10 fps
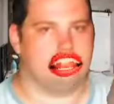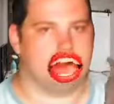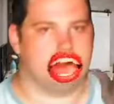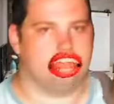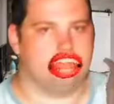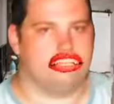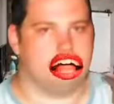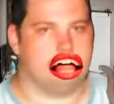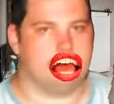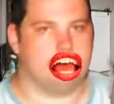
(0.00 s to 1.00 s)
It's
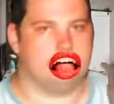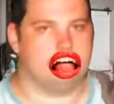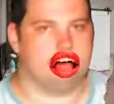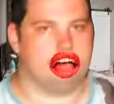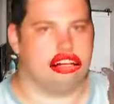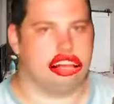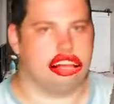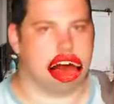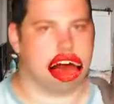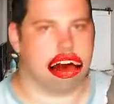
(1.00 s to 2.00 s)
you can tell what they
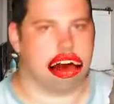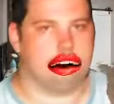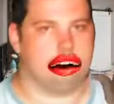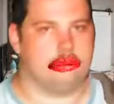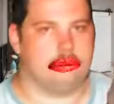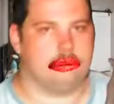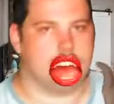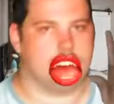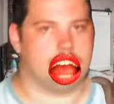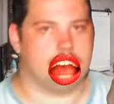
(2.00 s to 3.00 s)
obviously are and
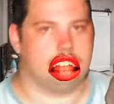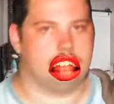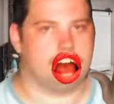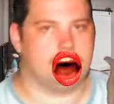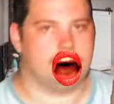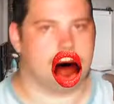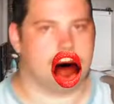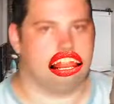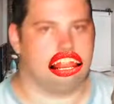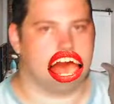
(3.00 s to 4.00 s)
obviously are
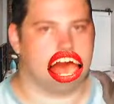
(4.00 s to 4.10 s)
not. I think.